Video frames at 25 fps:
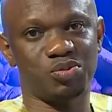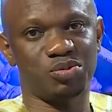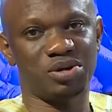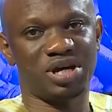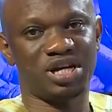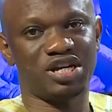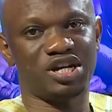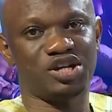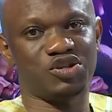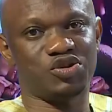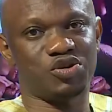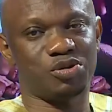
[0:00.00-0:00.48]
be
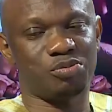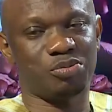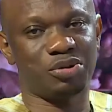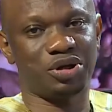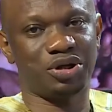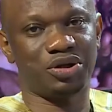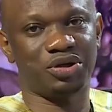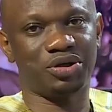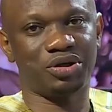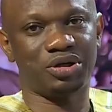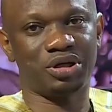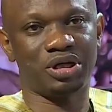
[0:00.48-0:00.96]
an
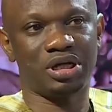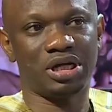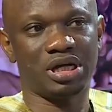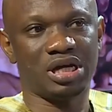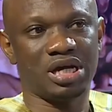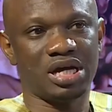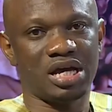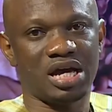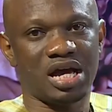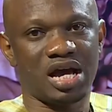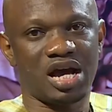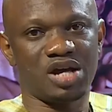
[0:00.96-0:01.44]
entrepreneur.
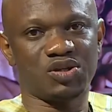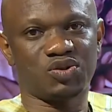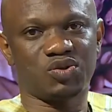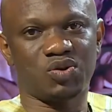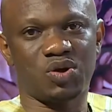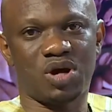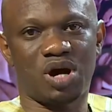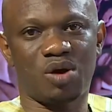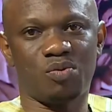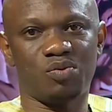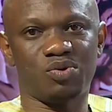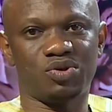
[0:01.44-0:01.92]
And
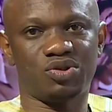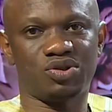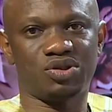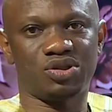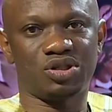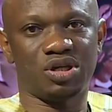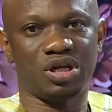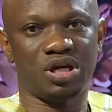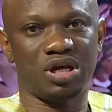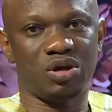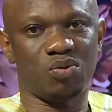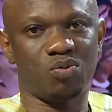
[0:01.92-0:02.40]
so I would
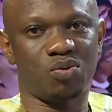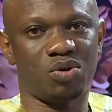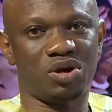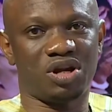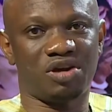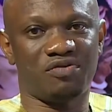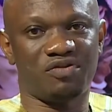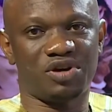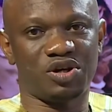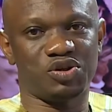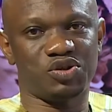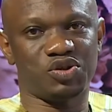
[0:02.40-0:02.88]
say,
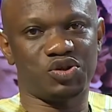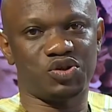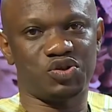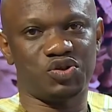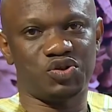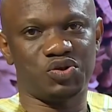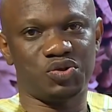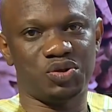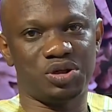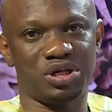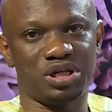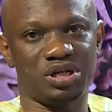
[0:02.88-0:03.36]
whatever you're
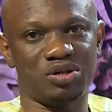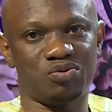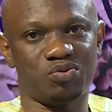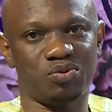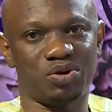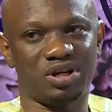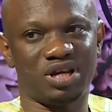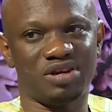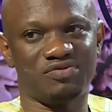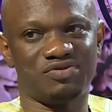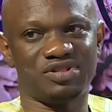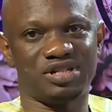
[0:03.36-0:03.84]
doing,
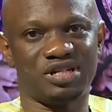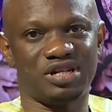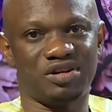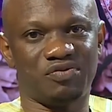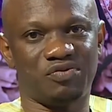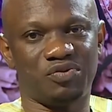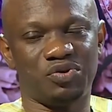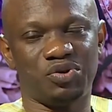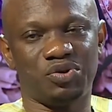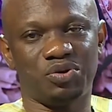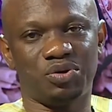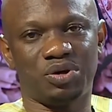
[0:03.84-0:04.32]
whatever
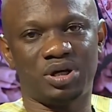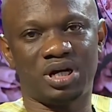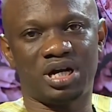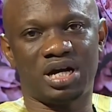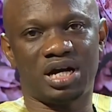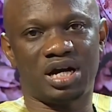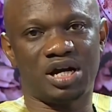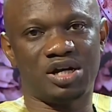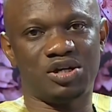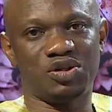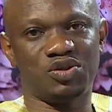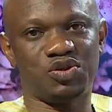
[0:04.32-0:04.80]
level you
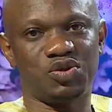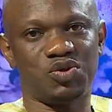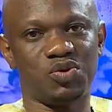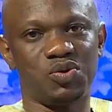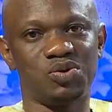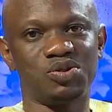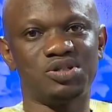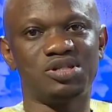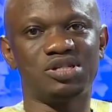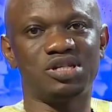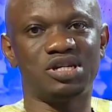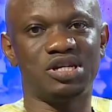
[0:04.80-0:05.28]
are,
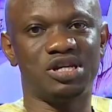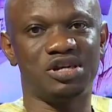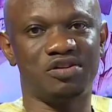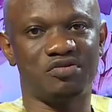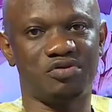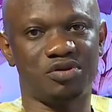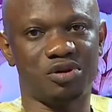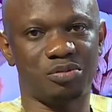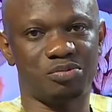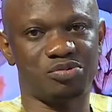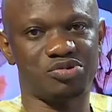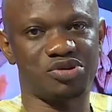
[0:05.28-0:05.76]
don't
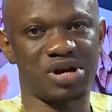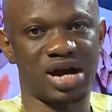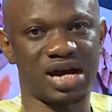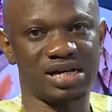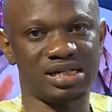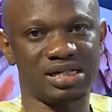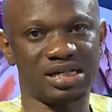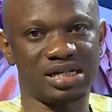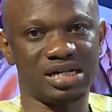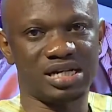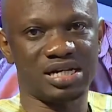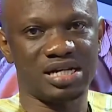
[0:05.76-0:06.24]
give up,
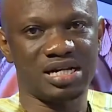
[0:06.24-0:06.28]
right?